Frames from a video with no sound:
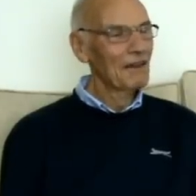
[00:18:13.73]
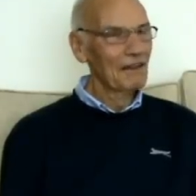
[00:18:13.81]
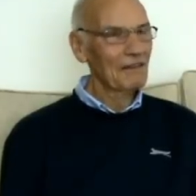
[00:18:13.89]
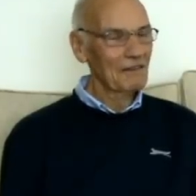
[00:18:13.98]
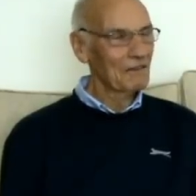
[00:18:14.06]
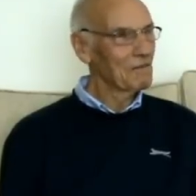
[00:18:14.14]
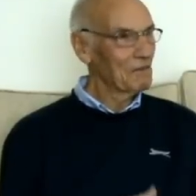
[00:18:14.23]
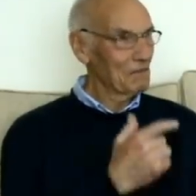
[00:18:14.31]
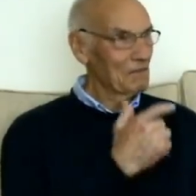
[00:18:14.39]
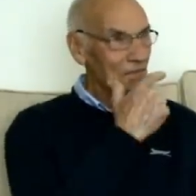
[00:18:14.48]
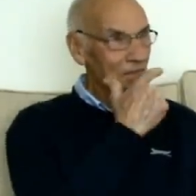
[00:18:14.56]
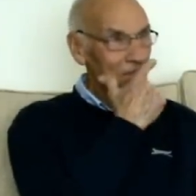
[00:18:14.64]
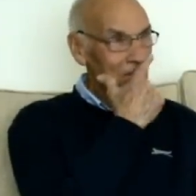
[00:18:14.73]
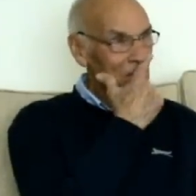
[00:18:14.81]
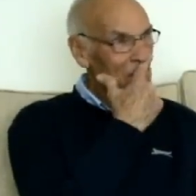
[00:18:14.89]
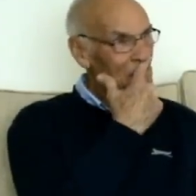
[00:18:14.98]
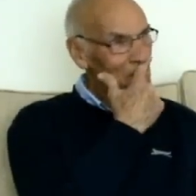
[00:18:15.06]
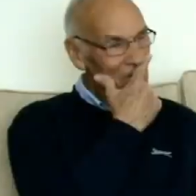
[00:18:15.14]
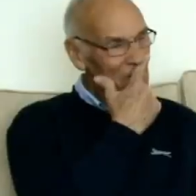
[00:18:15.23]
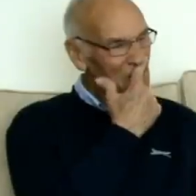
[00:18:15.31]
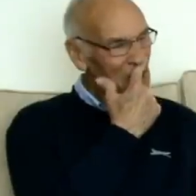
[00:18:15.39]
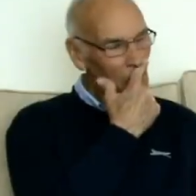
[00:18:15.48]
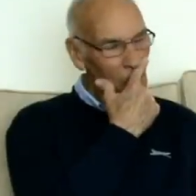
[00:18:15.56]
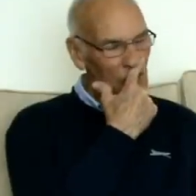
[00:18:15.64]
Okay, now tell me,
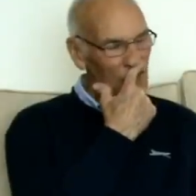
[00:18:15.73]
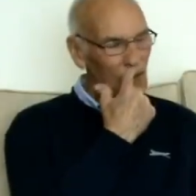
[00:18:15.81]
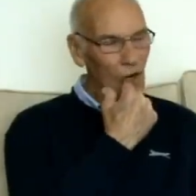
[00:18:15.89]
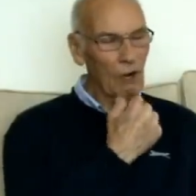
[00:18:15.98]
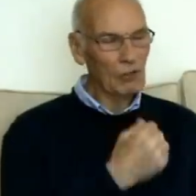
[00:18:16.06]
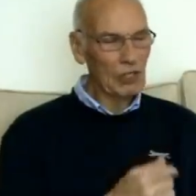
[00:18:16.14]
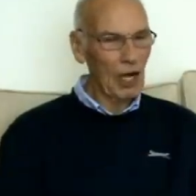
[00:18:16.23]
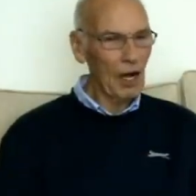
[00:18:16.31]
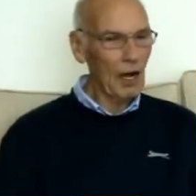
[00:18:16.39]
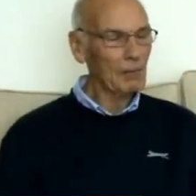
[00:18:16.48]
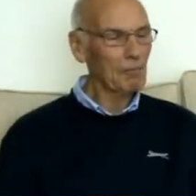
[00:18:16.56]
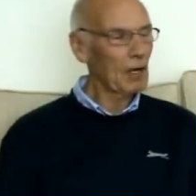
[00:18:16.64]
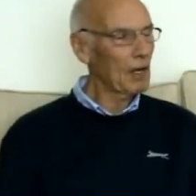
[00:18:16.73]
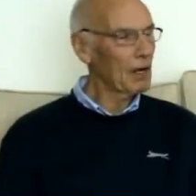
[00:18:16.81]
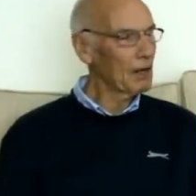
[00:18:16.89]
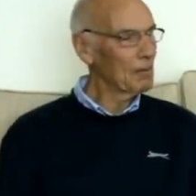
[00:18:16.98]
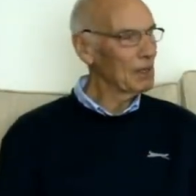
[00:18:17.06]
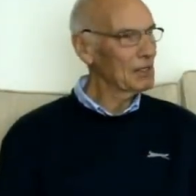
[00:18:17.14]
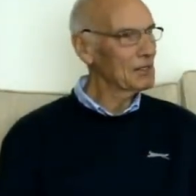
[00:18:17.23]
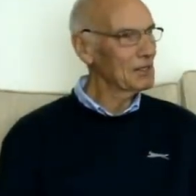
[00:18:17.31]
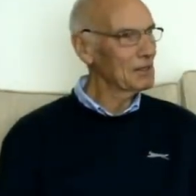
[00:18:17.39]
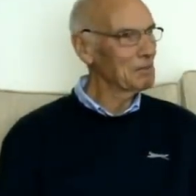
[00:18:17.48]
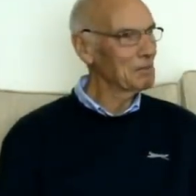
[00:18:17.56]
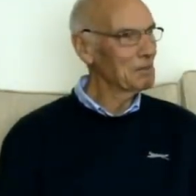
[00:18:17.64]
they always thought I was a hard player, but